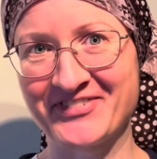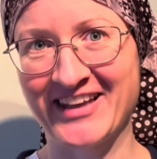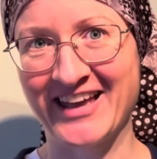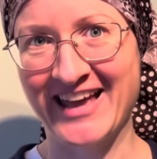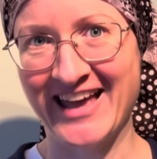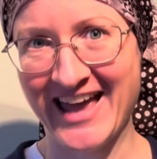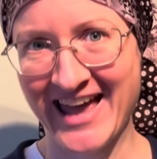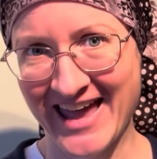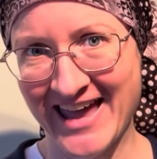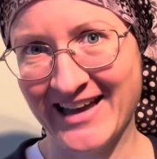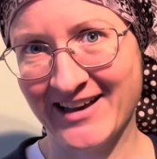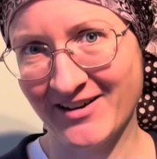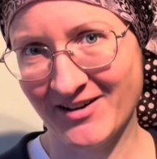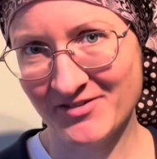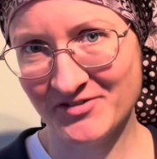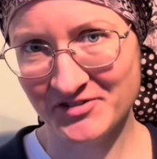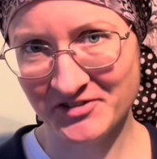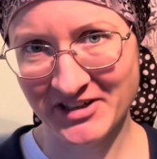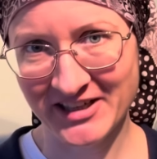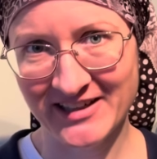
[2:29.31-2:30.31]
hair
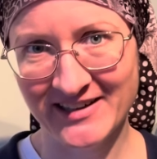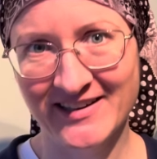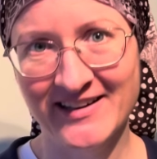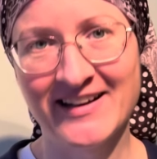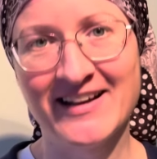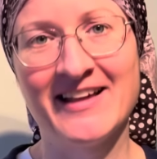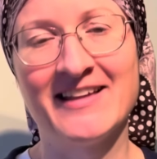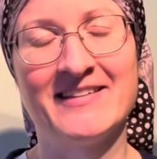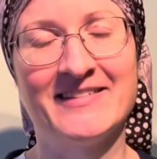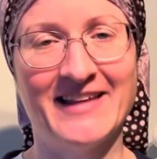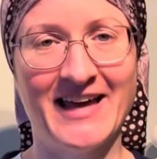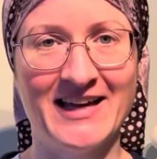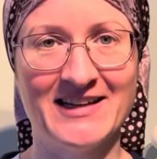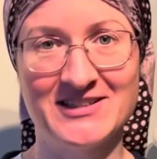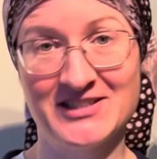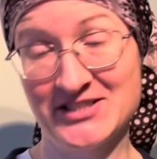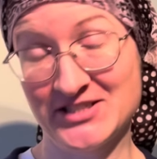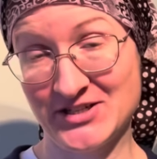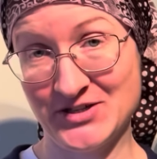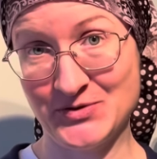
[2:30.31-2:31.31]
covering that
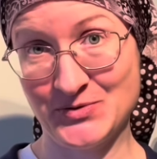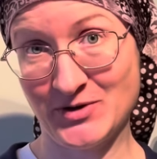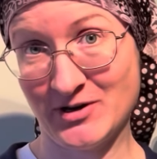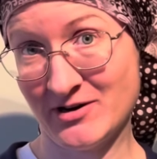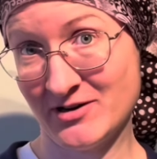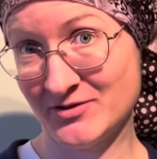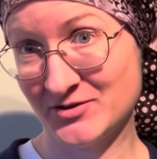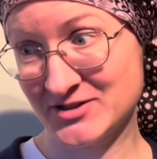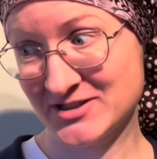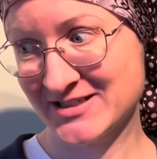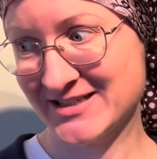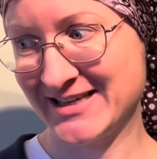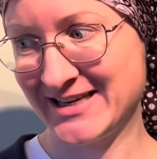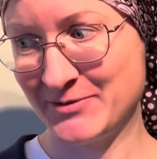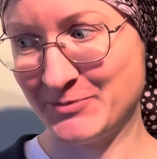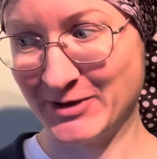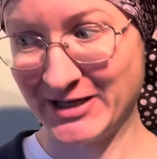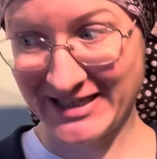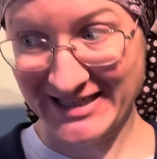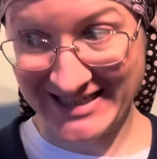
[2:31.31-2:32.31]
you can't keep
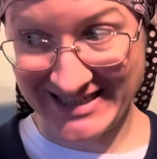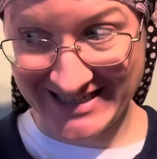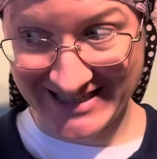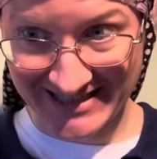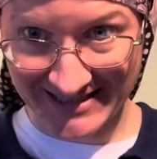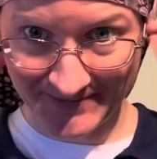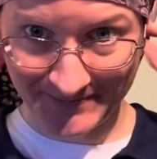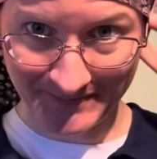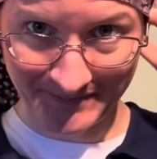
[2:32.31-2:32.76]
clean.